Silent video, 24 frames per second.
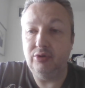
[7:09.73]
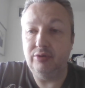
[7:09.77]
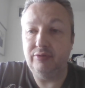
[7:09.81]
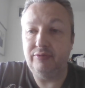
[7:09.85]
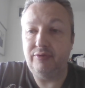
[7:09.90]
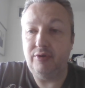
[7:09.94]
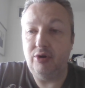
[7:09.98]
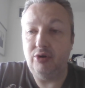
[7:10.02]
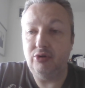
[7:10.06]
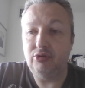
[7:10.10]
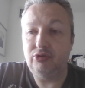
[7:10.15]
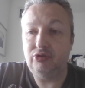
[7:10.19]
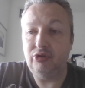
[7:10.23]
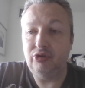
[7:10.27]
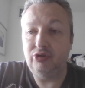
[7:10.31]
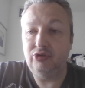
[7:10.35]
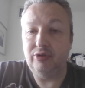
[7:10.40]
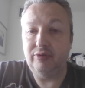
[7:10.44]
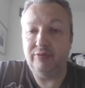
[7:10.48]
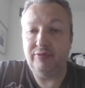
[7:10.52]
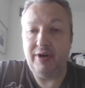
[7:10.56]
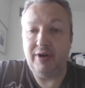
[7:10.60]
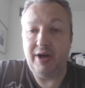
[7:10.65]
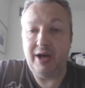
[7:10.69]
the verse is
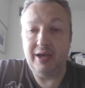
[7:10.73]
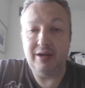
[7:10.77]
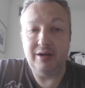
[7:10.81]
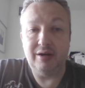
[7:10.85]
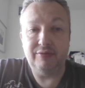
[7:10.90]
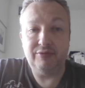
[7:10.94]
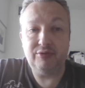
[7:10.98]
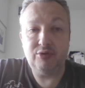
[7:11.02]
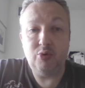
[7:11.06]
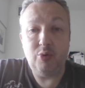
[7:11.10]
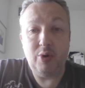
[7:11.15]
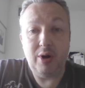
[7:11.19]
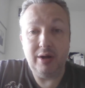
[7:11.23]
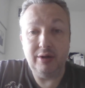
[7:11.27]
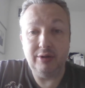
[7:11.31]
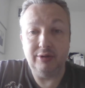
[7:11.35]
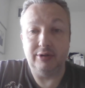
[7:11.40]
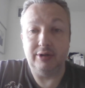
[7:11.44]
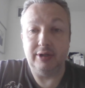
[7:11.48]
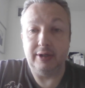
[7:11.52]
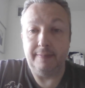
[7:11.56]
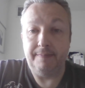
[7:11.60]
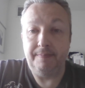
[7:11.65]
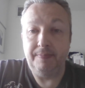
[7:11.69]
of high enough
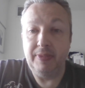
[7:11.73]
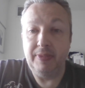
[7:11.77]
quality